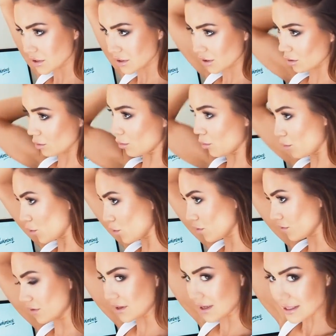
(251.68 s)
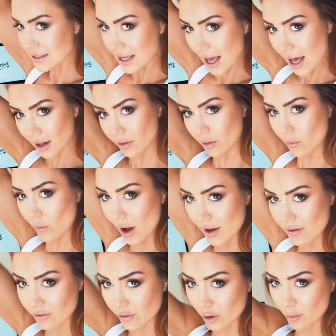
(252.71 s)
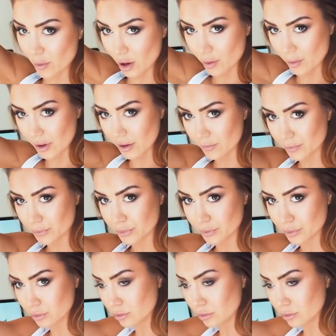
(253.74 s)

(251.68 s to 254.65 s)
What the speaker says: just going to move this out of the way for a moment.